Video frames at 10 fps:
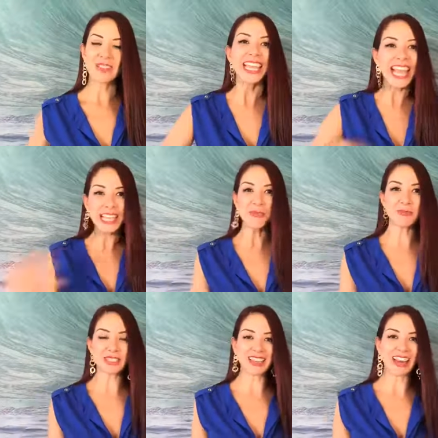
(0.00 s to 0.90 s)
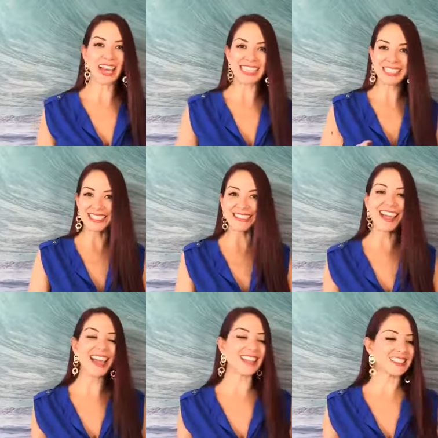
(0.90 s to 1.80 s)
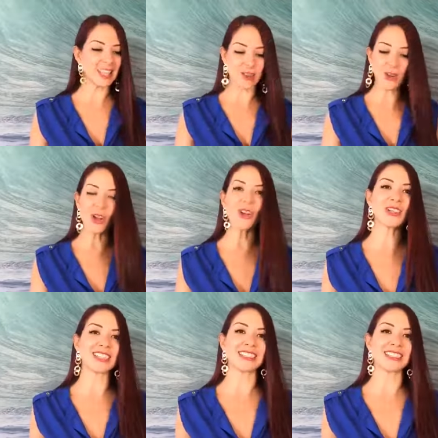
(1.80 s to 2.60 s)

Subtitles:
get your personalized styles and colors,